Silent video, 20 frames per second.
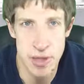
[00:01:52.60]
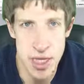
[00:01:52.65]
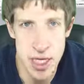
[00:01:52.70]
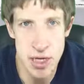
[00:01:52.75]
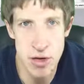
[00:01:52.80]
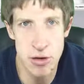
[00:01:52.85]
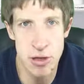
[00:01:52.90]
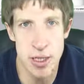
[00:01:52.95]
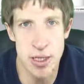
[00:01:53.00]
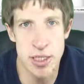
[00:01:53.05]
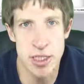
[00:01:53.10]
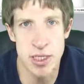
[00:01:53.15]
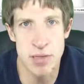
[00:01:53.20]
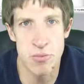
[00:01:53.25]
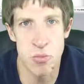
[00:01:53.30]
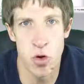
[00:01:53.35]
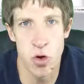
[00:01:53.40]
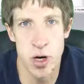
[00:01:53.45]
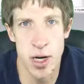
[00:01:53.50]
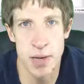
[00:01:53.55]
I think you're going to see
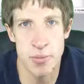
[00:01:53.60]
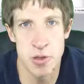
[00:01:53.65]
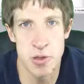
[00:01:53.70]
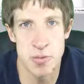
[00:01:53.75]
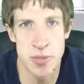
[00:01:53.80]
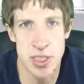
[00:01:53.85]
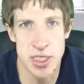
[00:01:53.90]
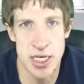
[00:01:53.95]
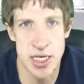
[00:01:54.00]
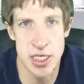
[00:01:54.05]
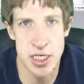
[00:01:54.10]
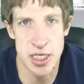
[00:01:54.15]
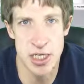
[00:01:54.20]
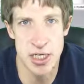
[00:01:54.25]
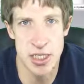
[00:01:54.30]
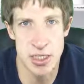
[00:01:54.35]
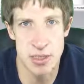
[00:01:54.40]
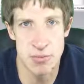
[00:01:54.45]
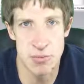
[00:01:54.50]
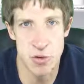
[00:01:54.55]
more optimization
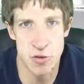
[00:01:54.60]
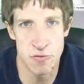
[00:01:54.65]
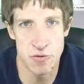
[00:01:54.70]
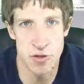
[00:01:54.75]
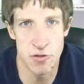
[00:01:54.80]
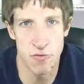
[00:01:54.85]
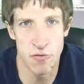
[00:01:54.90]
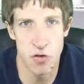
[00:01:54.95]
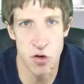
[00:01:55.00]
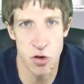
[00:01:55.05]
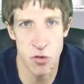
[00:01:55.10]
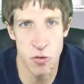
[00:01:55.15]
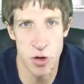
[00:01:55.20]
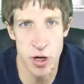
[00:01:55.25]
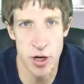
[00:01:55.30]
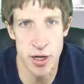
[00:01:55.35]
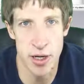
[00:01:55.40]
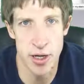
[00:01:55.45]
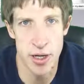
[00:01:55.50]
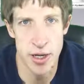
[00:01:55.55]
as it moves
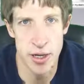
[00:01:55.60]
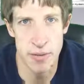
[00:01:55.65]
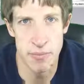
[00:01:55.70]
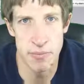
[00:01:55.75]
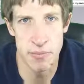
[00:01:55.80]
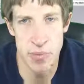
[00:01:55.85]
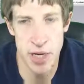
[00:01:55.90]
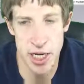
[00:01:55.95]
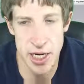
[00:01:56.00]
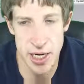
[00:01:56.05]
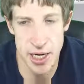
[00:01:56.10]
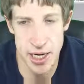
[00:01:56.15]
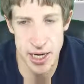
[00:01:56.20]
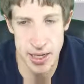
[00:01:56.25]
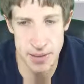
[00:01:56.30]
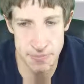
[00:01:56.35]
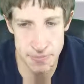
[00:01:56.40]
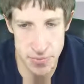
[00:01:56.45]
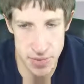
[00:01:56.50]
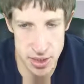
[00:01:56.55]
forward. But
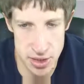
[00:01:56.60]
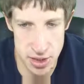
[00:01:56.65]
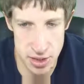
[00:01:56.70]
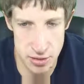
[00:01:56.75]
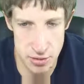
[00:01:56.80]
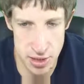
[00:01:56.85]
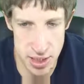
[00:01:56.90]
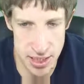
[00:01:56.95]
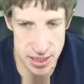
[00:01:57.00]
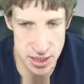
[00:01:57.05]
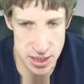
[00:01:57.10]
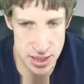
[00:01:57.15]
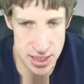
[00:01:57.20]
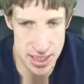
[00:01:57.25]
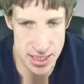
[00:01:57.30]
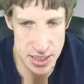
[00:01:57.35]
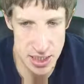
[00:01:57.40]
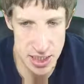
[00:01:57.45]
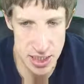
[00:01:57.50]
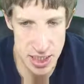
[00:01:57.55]
um, so that's
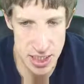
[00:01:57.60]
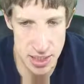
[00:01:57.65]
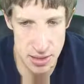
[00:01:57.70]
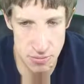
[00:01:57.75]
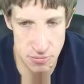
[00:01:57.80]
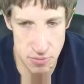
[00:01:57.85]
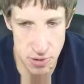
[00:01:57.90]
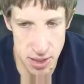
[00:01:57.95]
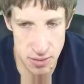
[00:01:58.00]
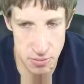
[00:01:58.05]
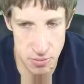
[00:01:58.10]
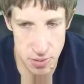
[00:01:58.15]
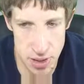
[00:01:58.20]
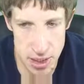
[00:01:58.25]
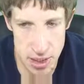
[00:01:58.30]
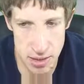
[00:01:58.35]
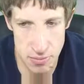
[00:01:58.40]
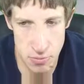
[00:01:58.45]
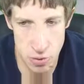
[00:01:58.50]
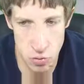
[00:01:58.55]
that's uh, probably
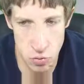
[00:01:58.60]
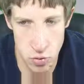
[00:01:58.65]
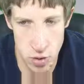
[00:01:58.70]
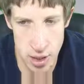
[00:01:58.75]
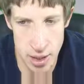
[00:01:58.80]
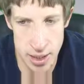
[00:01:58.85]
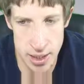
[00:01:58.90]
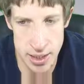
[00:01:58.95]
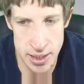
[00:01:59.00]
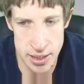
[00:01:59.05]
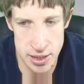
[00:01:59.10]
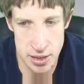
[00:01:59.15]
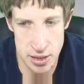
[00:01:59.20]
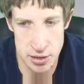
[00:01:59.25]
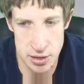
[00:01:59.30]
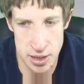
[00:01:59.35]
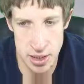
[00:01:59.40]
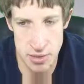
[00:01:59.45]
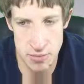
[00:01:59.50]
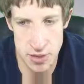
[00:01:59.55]
number one is
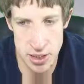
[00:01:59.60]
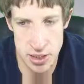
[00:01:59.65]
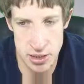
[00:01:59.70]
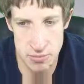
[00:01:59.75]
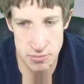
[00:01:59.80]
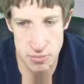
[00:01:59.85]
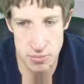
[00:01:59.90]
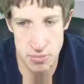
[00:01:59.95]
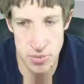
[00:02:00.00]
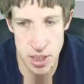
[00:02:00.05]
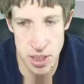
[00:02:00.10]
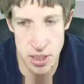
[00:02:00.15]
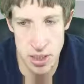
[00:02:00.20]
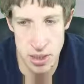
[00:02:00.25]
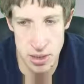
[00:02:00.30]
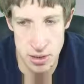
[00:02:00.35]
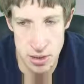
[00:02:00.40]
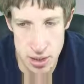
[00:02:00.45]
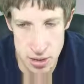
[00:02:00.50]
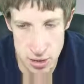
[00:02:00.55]
there's going to be some
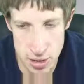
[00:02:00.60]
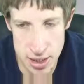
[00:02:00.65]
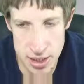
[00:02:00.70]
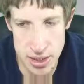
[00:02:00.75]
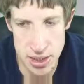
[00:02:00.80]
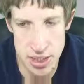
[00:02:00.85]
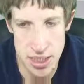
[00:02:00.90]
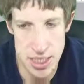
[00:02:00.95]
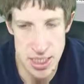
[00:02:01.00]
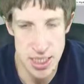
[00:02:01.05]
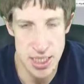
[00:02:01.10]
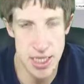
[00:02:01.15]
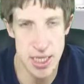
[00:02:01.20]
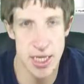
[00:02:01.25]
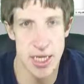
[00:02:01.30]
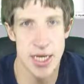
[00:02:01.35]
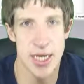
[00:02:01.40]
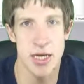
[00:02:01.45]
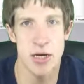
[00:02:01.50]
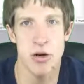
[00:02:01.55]
you're going to see an
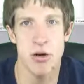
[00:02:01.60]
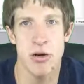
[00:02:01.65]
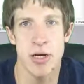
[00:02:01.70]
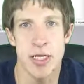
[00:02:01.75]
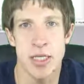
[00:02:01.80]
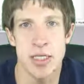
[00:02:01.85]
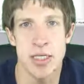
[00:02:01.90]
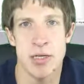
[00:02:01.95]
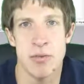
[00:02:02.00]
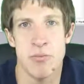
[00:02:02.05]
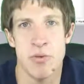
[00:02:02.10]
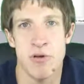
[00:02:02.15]
increase in